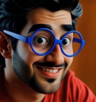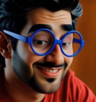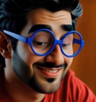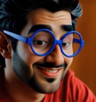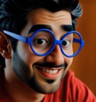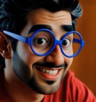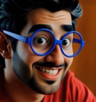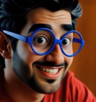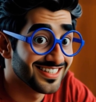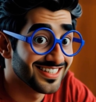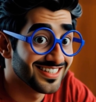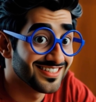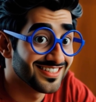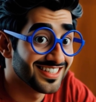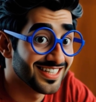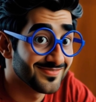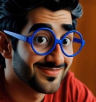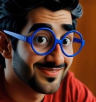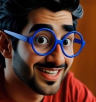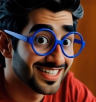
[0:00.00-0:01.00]
This is
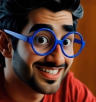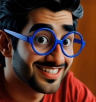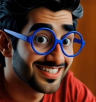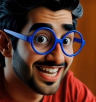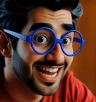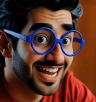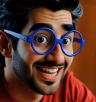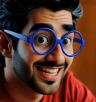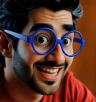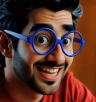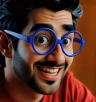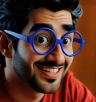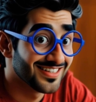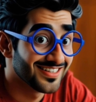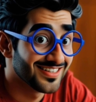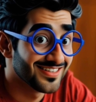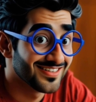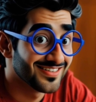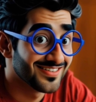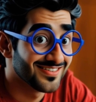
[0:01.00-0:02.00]
the biggest highlight.
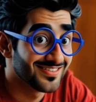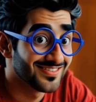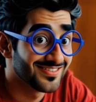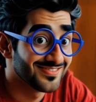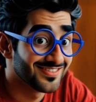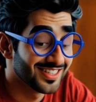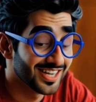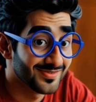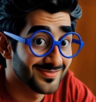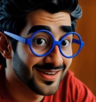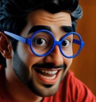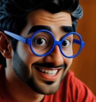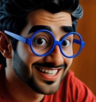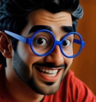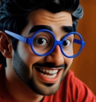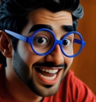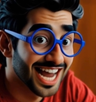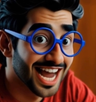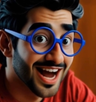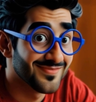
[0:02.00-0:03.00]
No matter
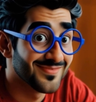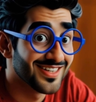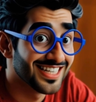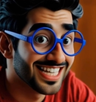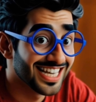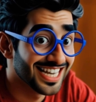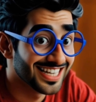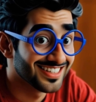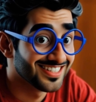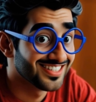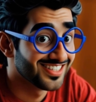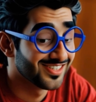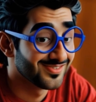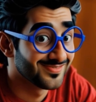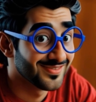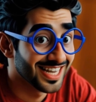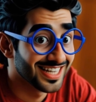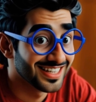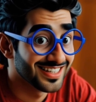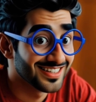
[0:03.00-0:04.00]
how many edits you
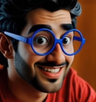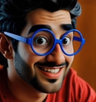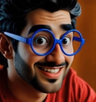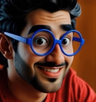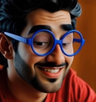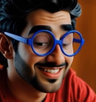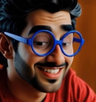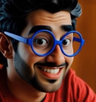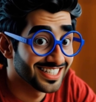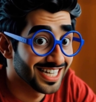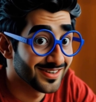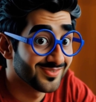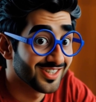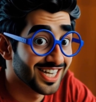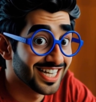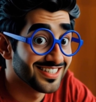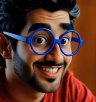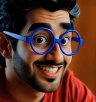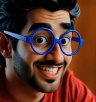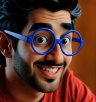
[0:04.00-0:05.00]
make, the
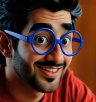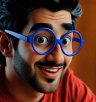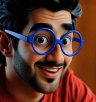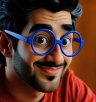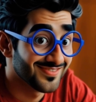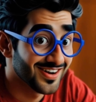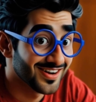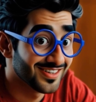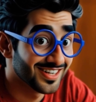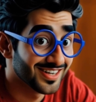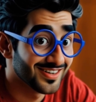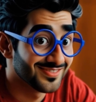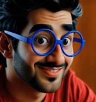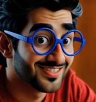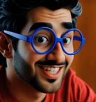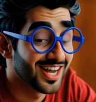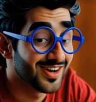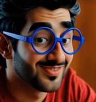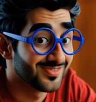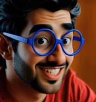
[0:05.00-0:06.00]
subjects in your photos
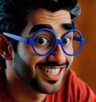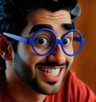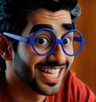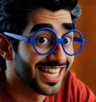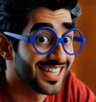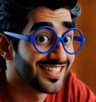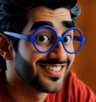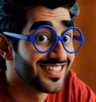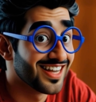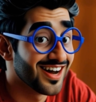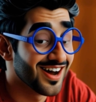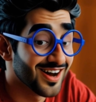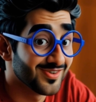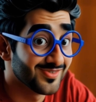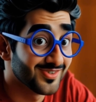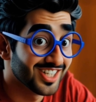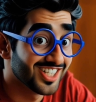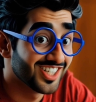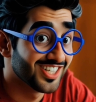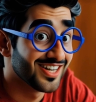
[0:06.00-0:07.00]
retain their
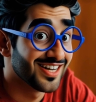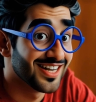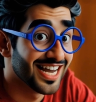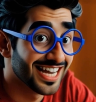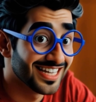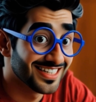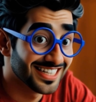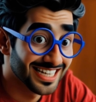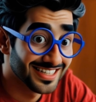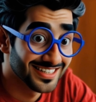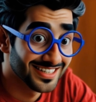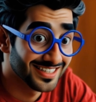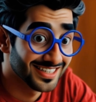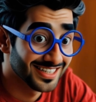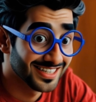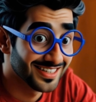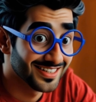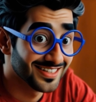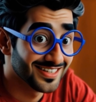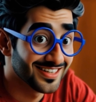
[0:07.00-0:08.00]
original
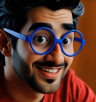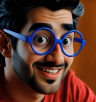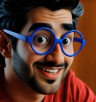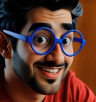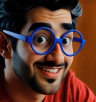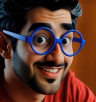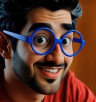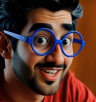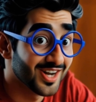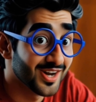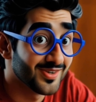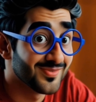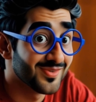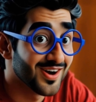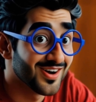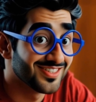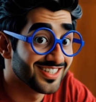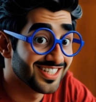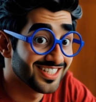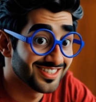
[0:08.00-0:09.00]
identity. No
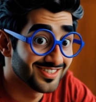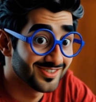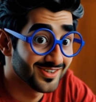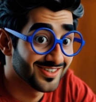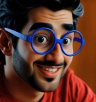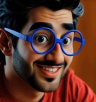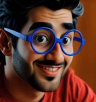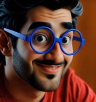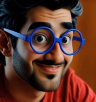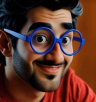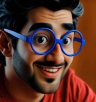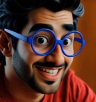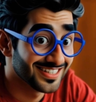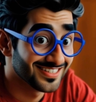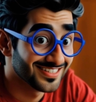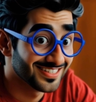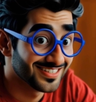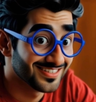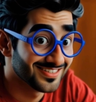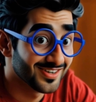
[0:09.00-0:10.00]
more distorted
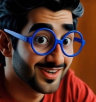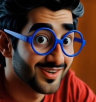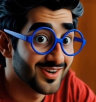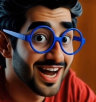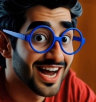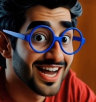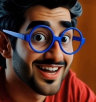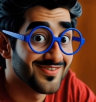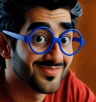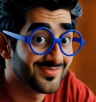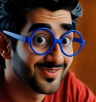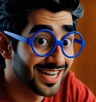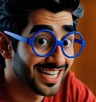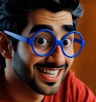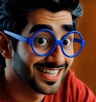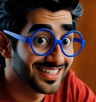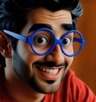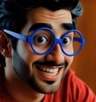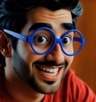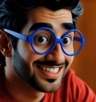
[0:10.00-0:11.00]
faces or
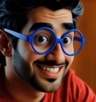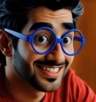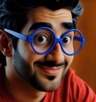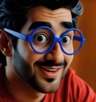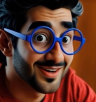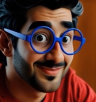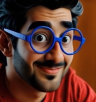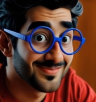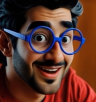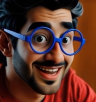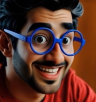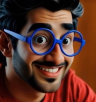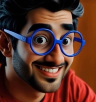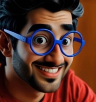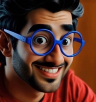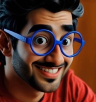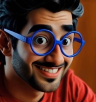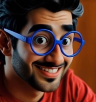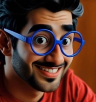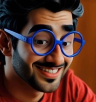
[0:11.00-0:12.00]
unrecognizable
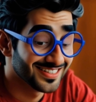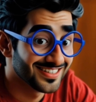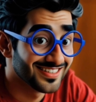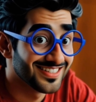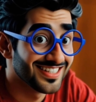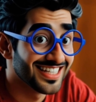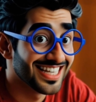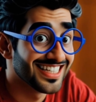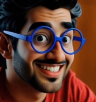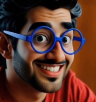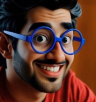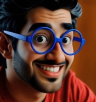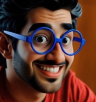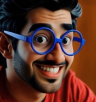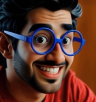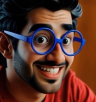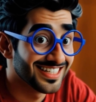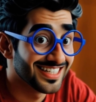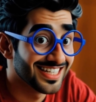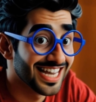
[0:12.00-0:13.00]
pets. Let's
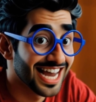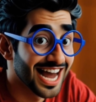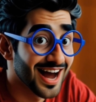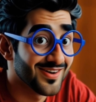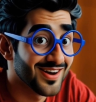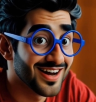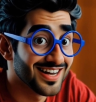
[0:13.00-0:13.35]
see how a